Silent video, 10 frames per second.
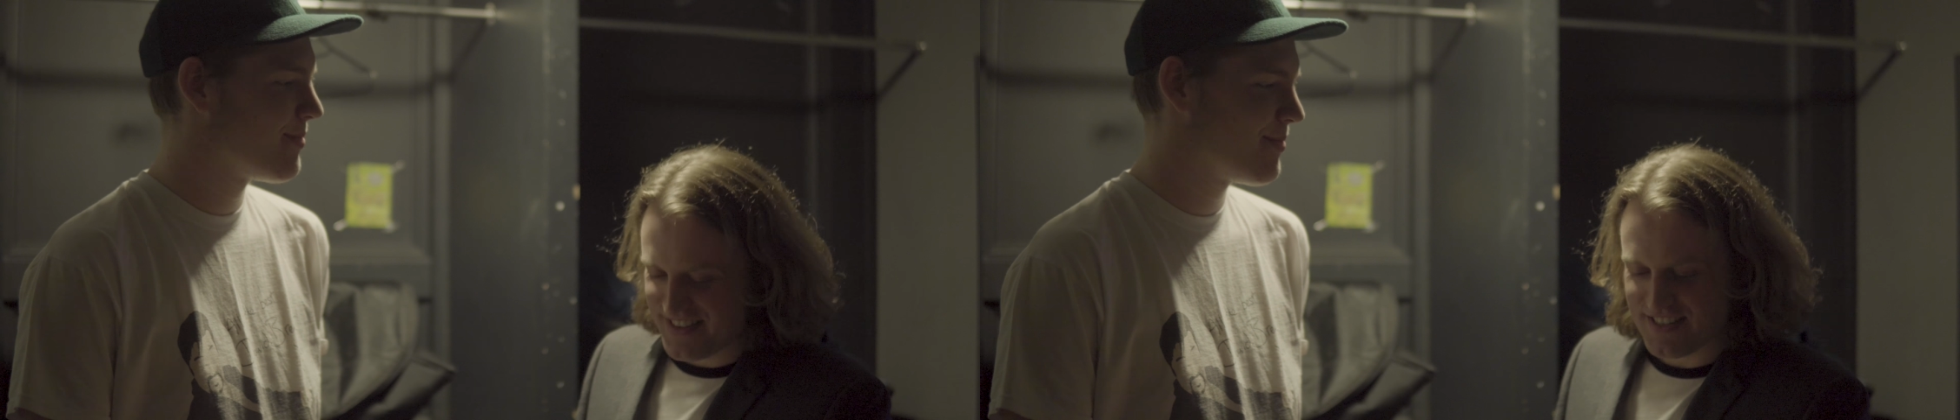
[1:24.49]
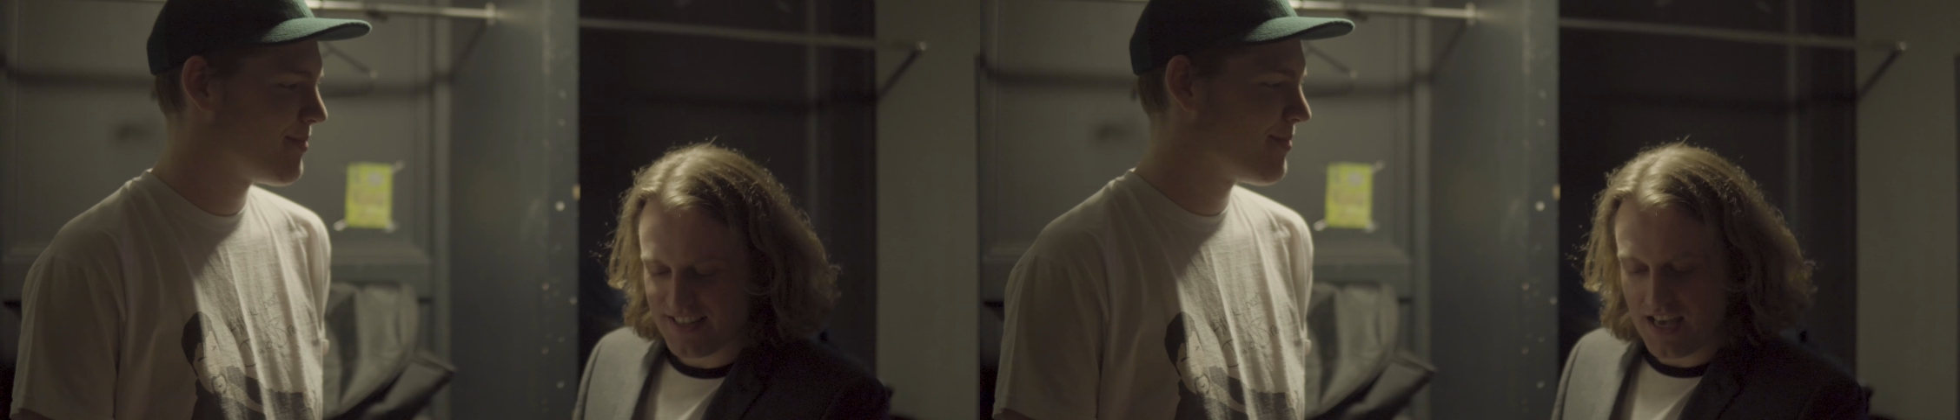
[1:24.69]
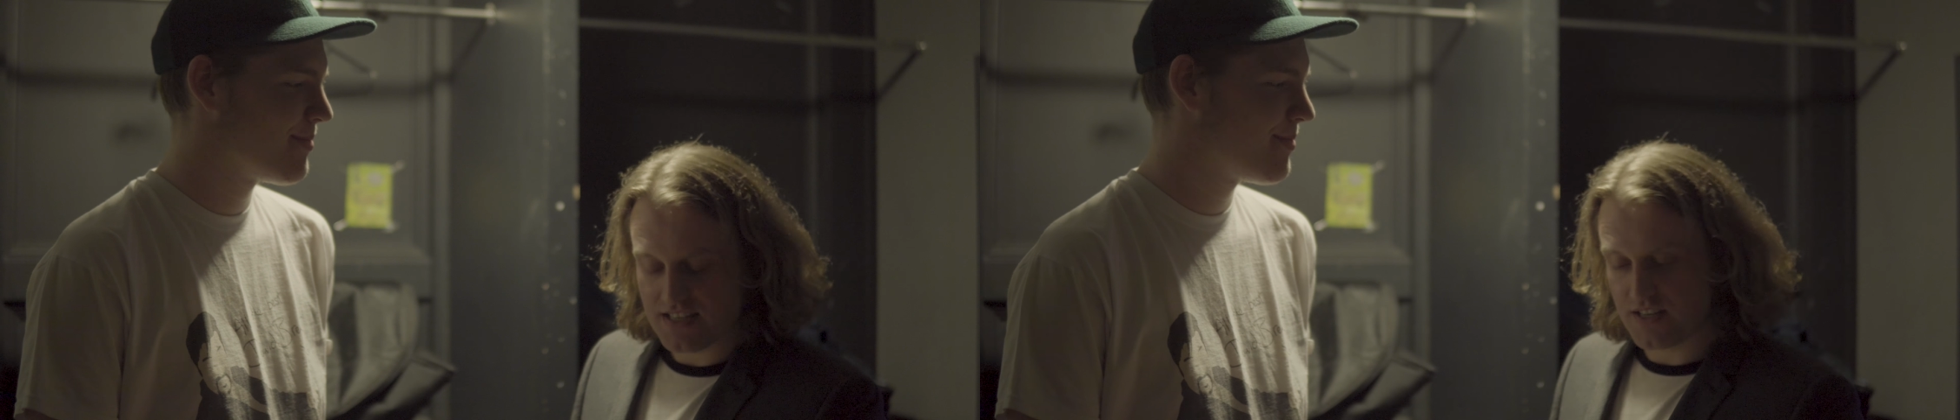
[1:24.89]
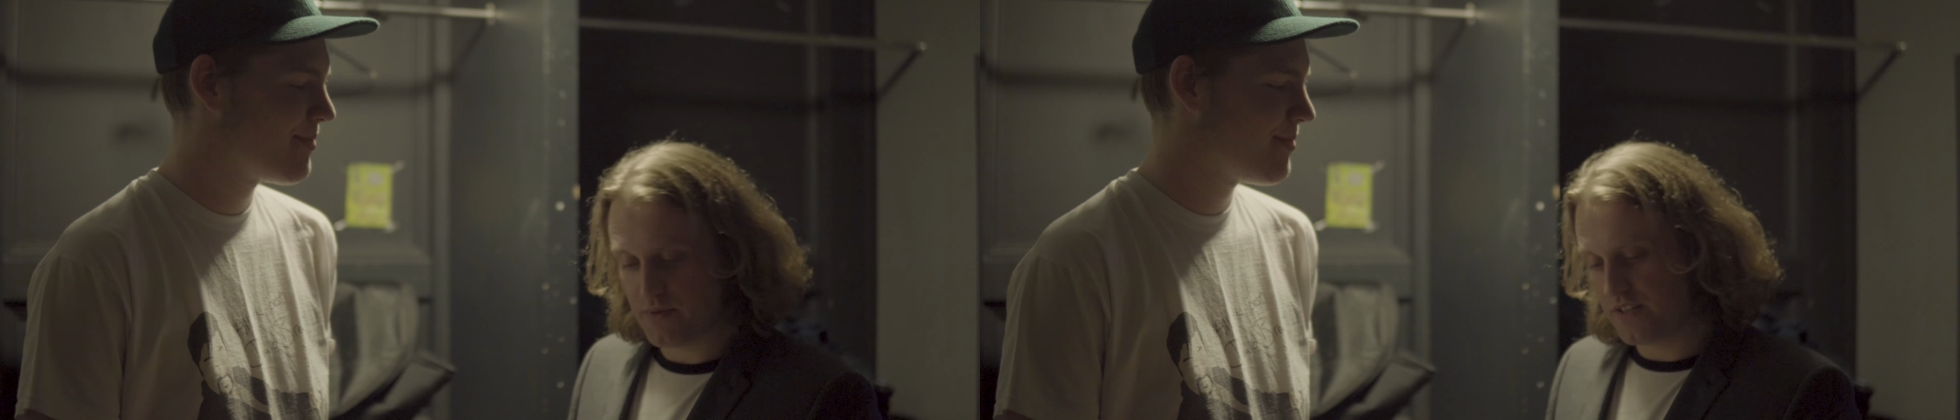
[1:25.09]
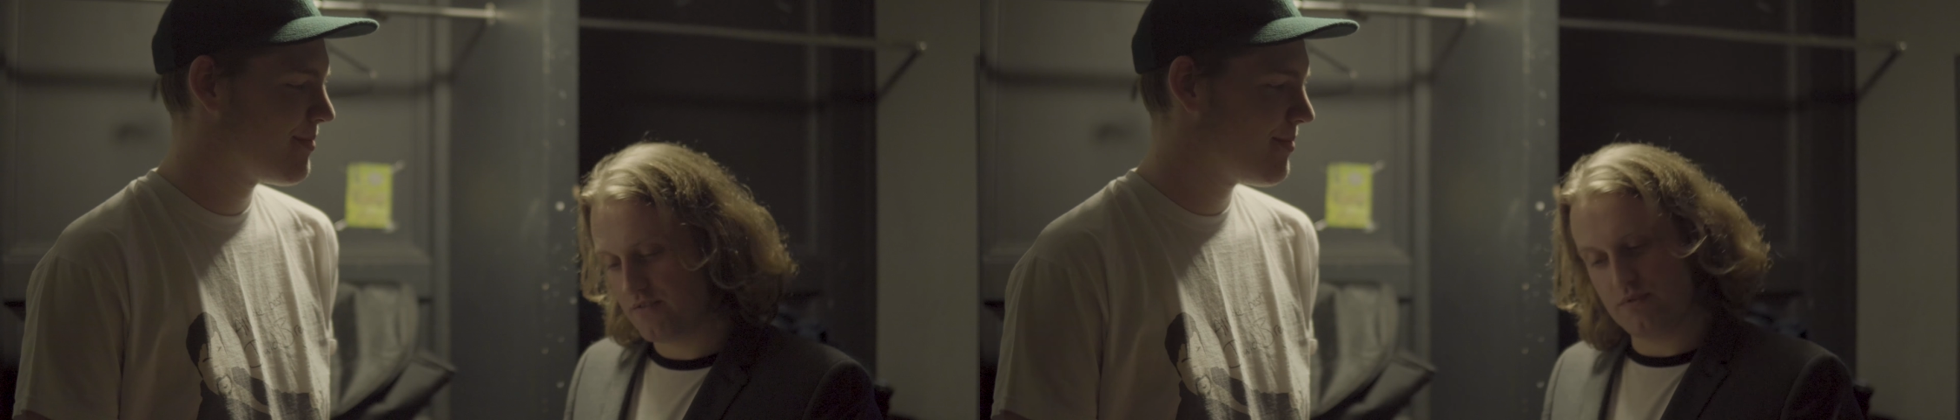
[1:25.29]
So it
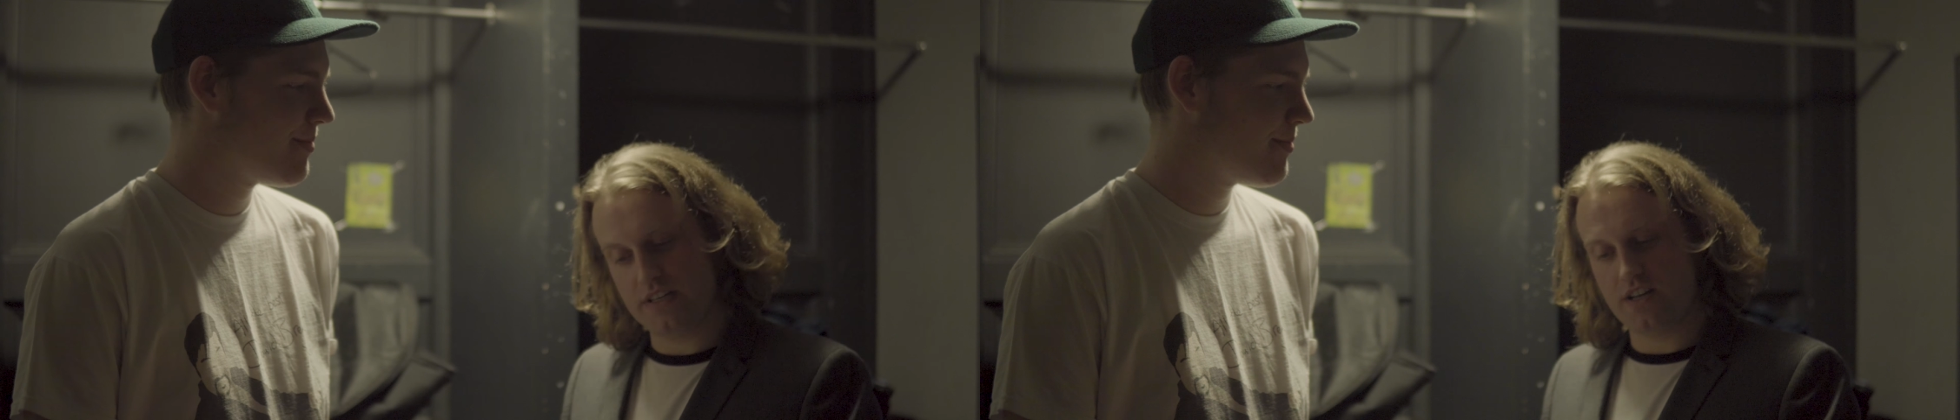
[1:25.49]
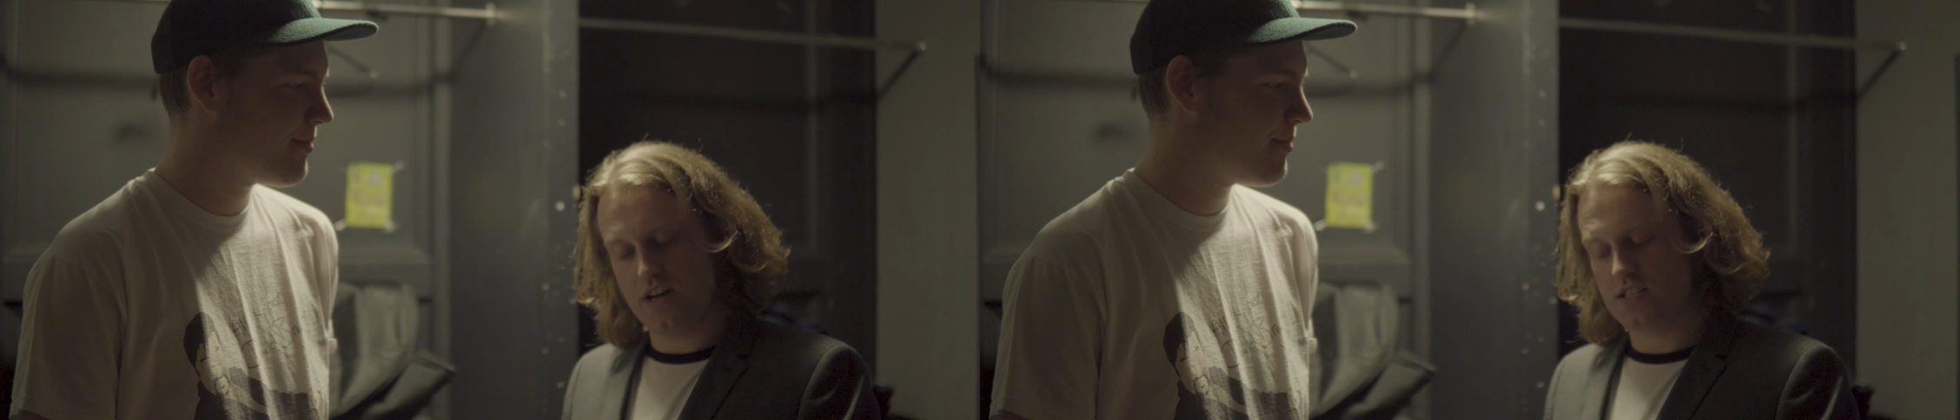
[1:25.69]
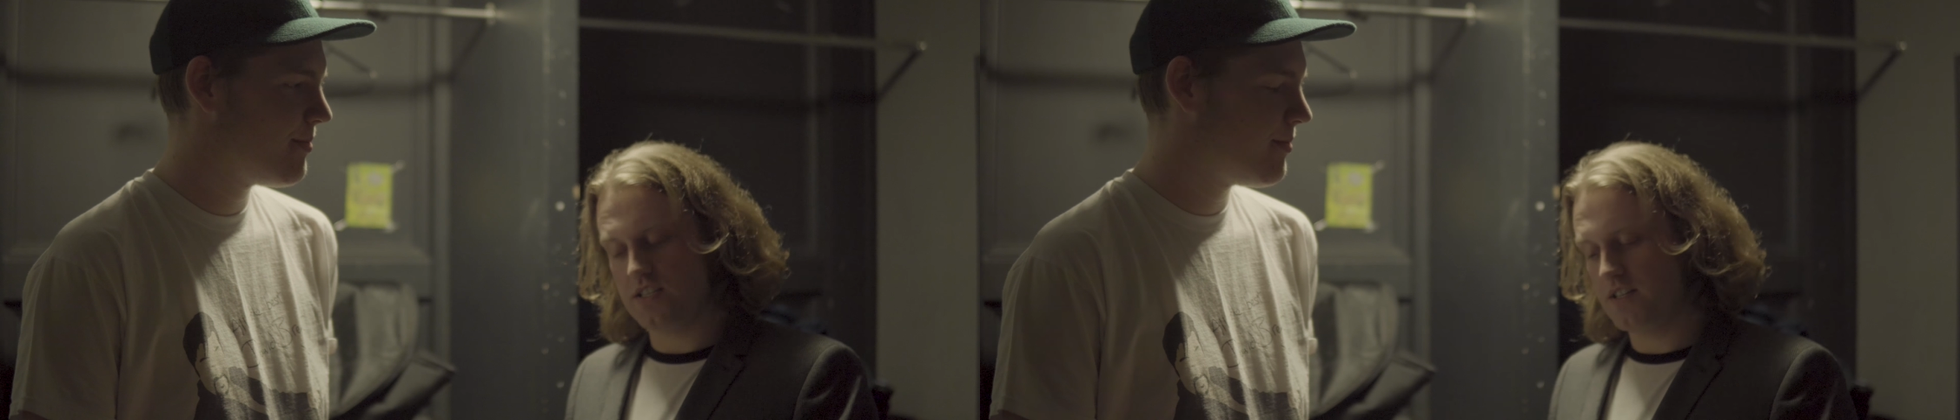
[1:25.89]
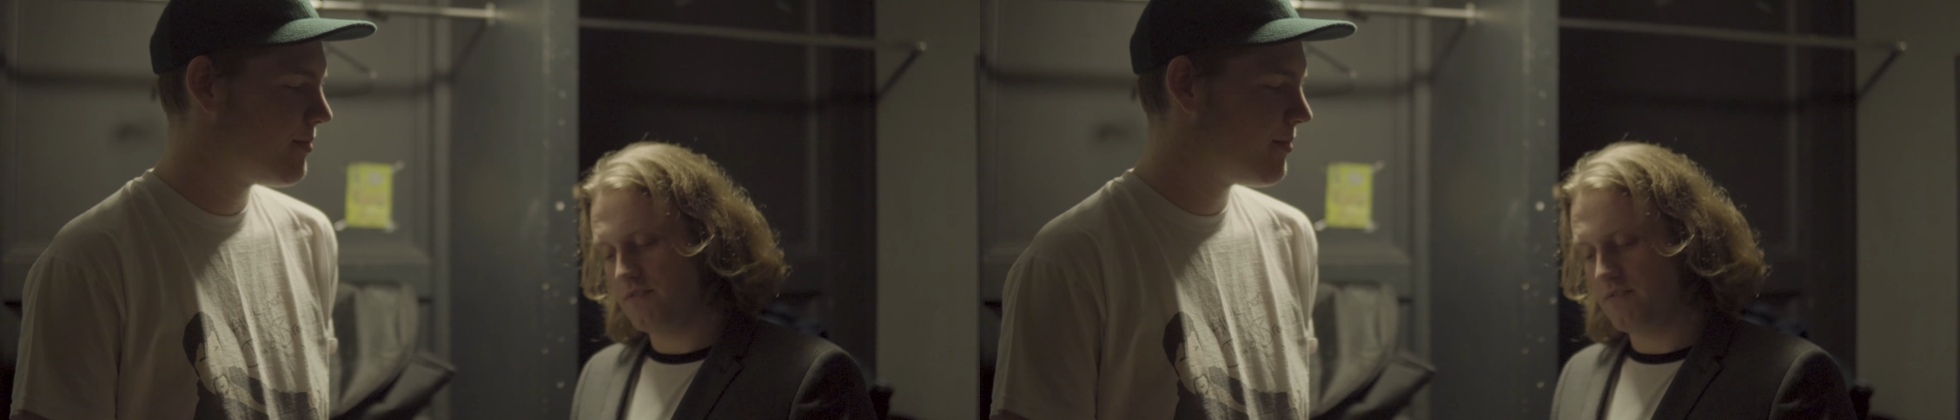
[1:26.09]
went nicely